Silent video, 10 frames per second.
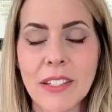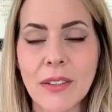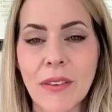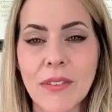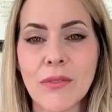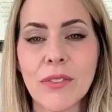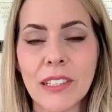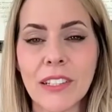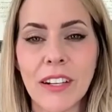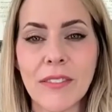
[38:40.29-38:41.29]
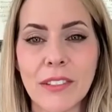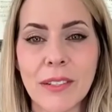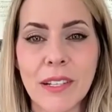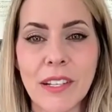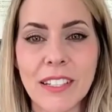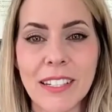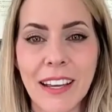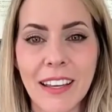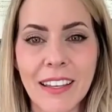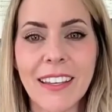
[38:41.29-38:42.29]
So I was really grateful to be on
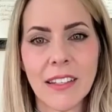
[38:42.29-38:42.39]
today.